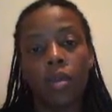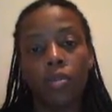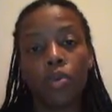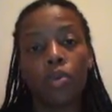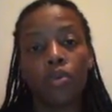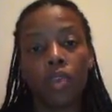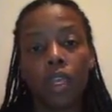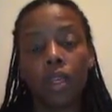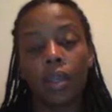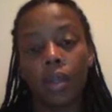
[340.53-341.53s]

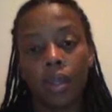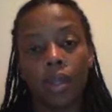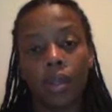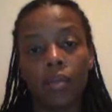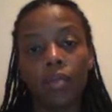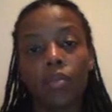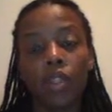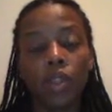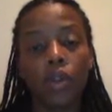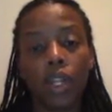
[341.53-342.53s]
improving
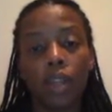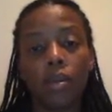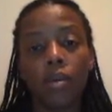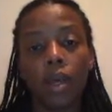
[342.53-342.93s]
the learning,